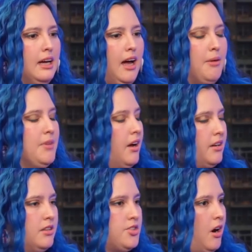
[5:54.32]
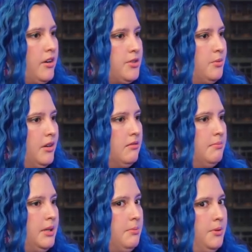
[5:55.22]
I'm not going to charge what
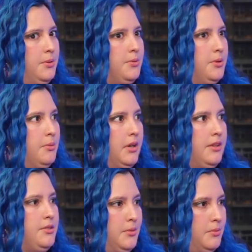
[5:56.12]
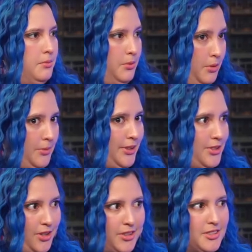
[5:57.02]
people who do what I do normally
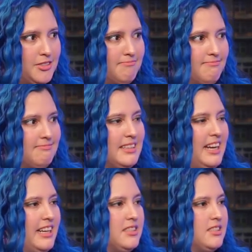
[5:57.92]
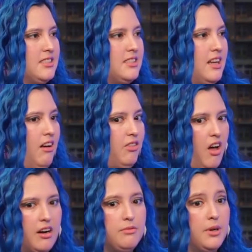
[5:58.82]
charge. Yeah. It's yeah. a
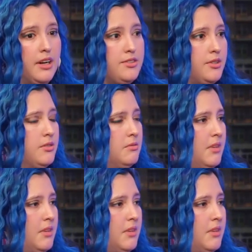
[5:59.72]
lot of what I do.